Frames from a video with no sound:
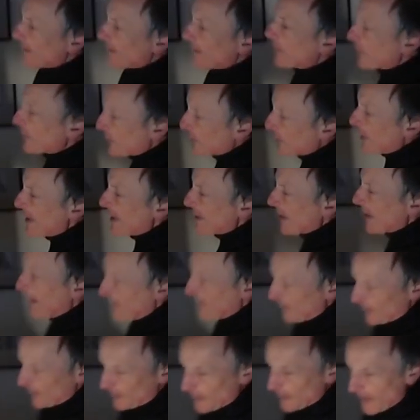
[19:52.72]
straight
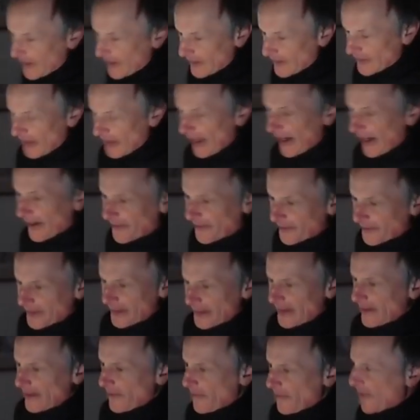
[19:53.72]
up and straight down,
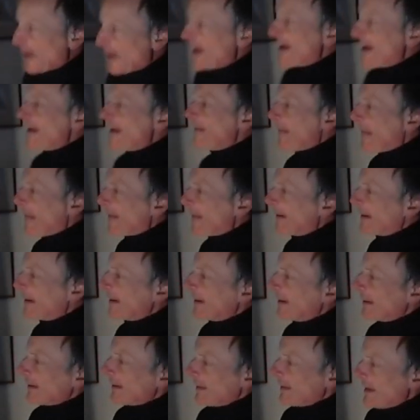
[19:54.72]
then
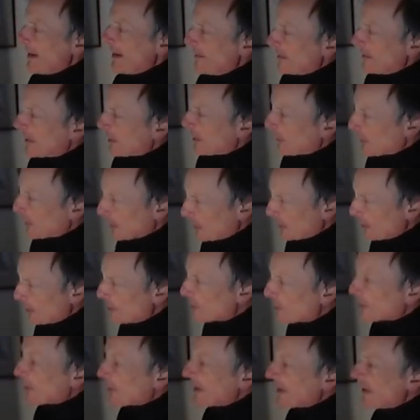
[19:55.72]
the only
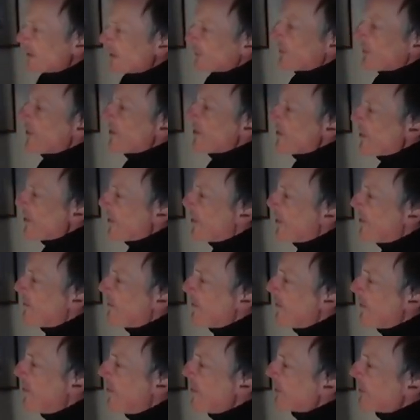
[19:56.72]
conclusion is that
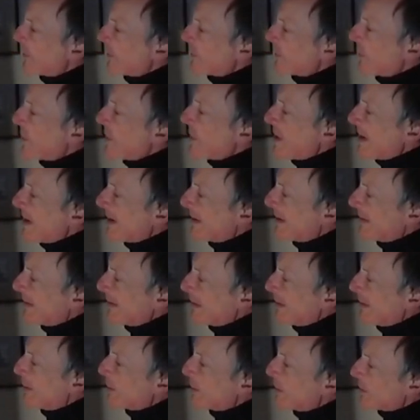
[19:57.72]
this thing
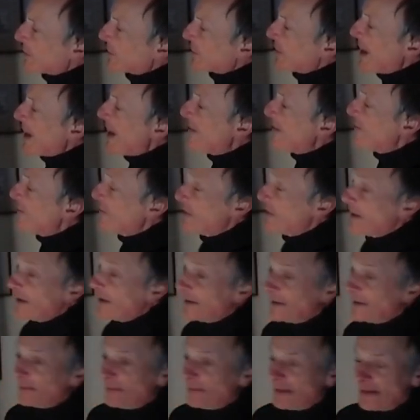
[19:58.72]
looks heavier.
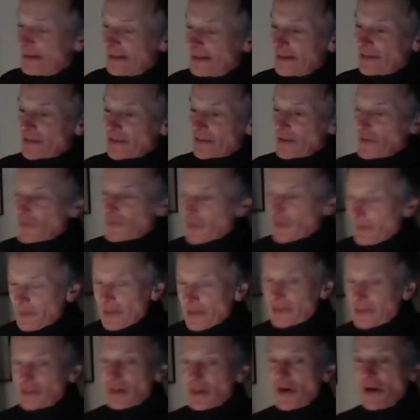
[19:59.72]
So if
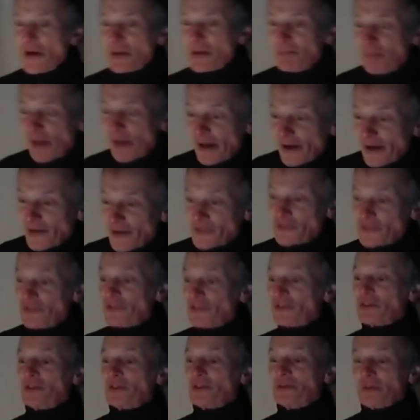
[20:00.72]
something's going past
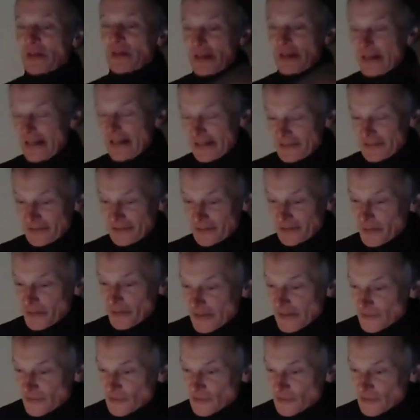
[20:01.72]
you at a great